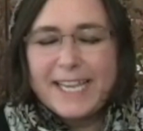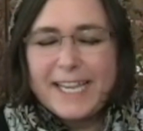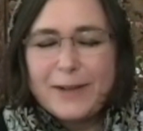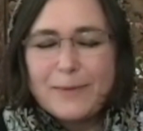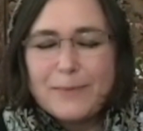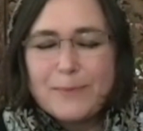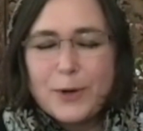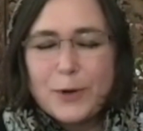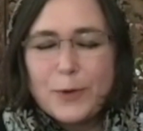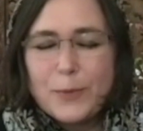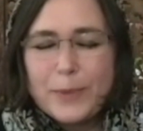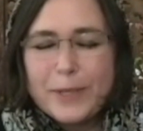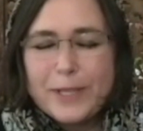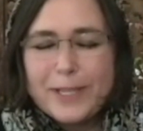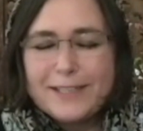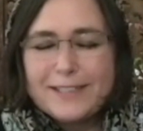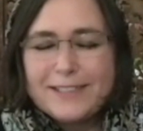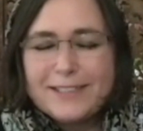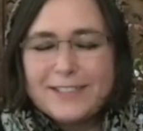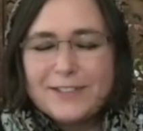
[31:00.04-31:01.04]

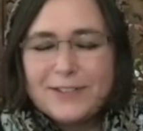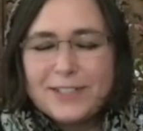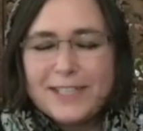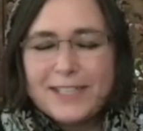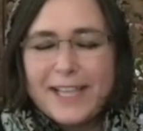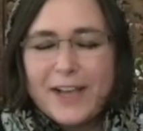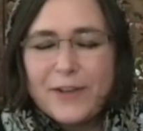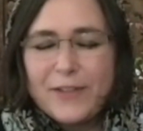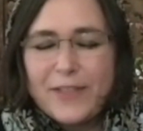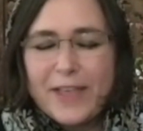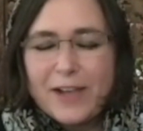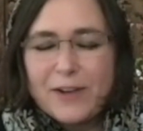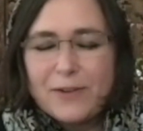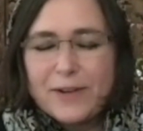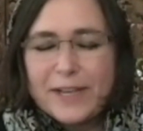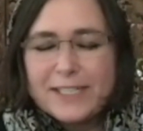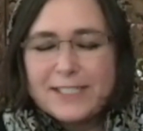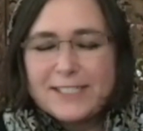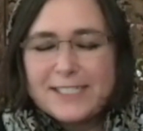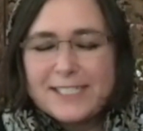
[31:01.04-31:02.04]
moment to allow that
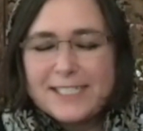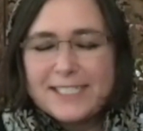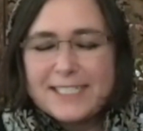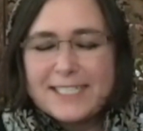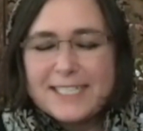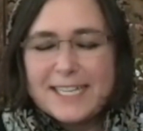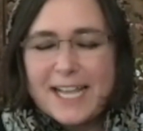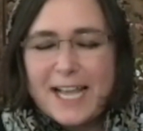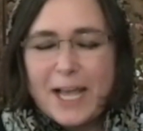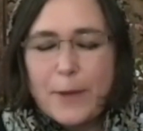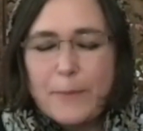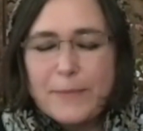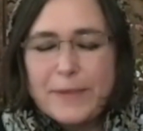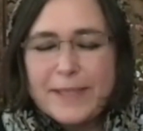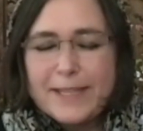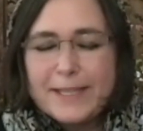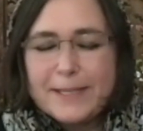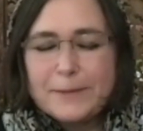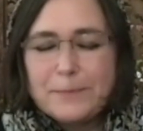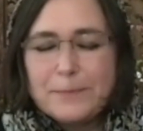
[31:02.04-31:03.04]
question to come
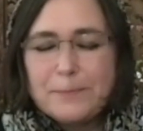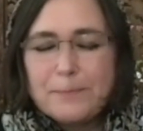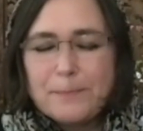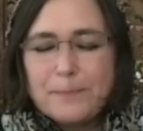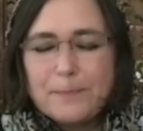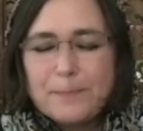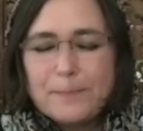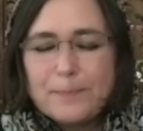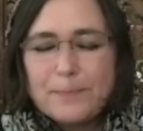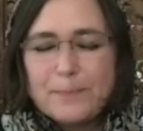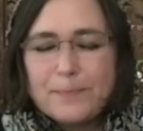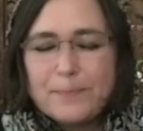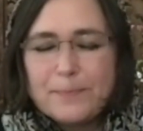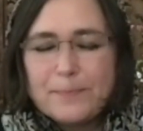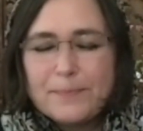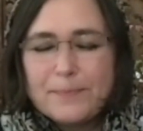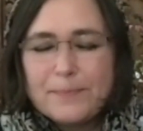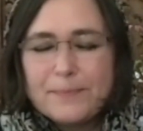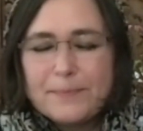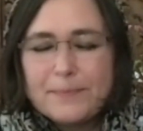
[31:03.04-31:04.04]
in
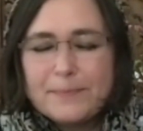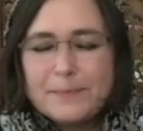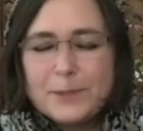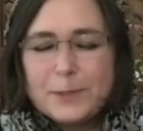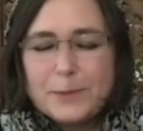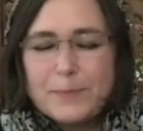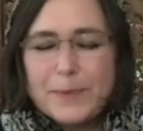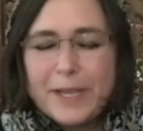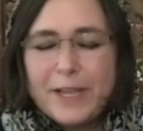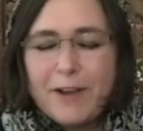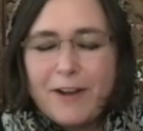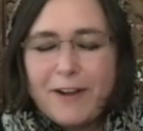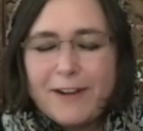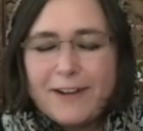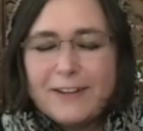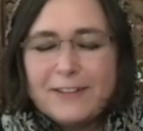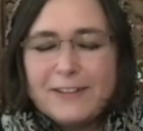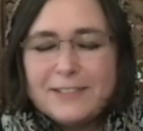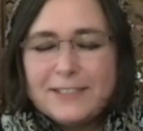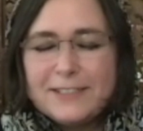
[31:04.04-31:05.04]
to my
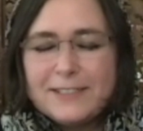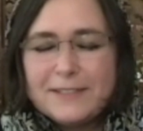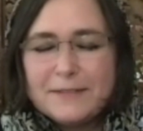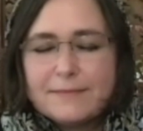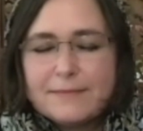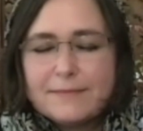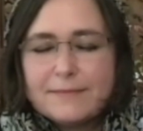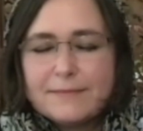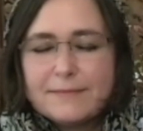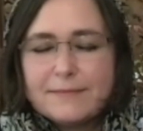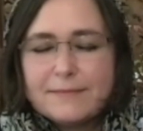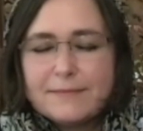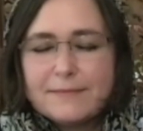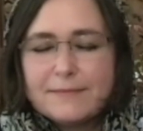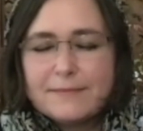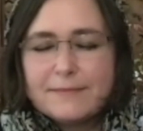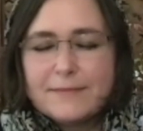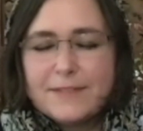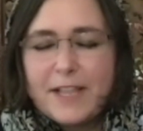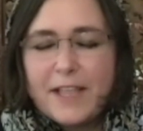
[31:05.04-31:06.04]
heart.
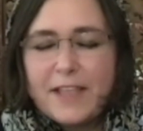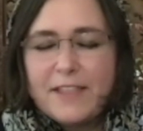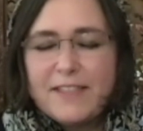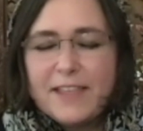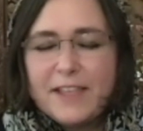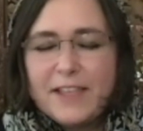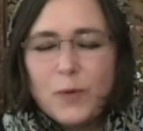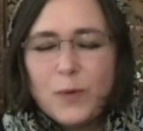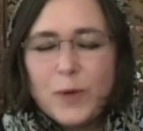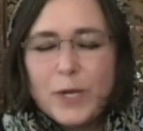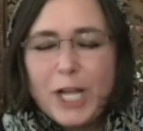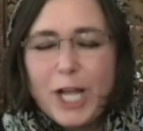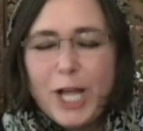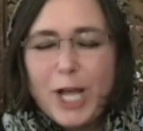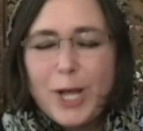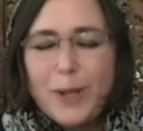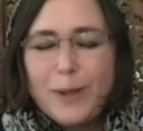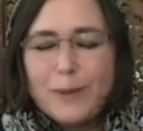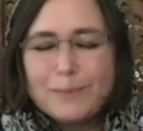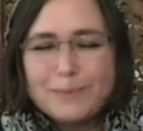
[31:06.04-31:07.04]
And I think what
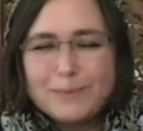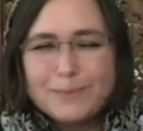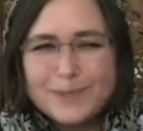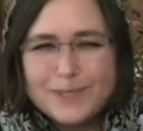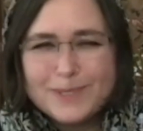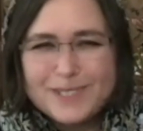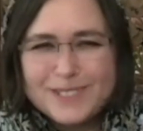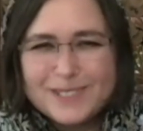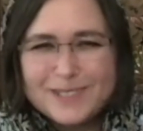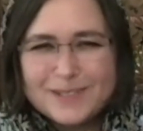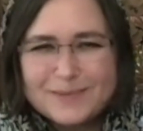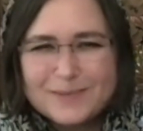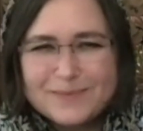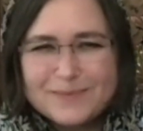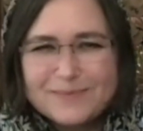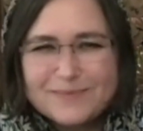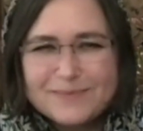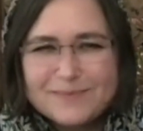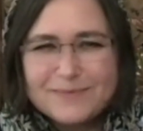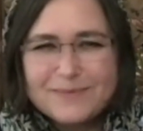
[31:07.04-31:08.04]
comes
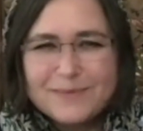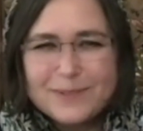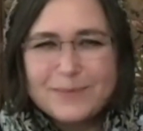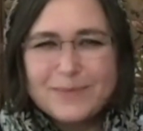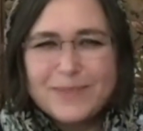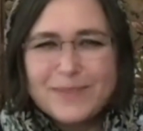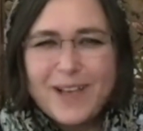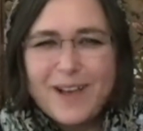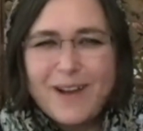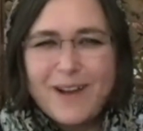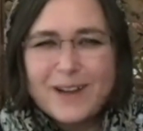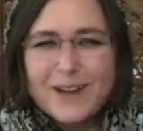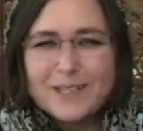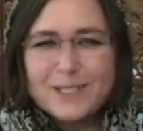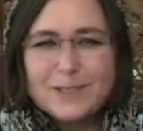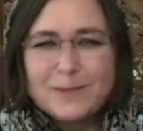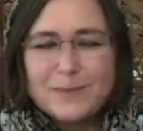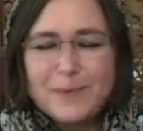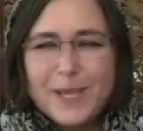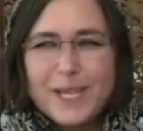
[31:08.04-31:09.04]
from that heart
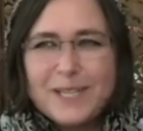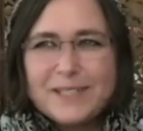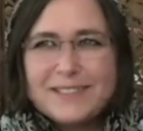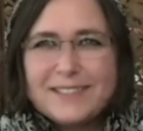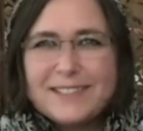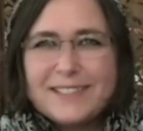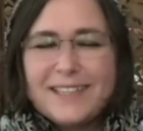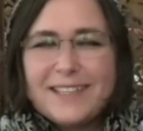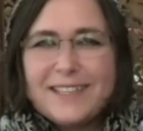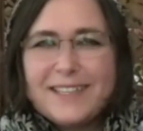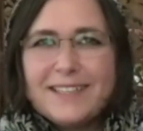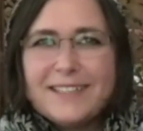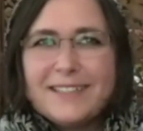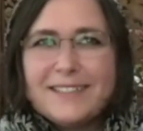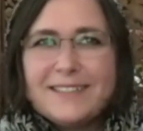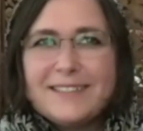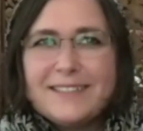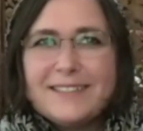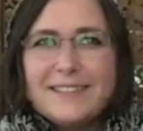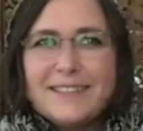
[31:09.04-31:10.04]
space
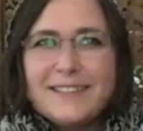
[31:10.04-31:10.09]
is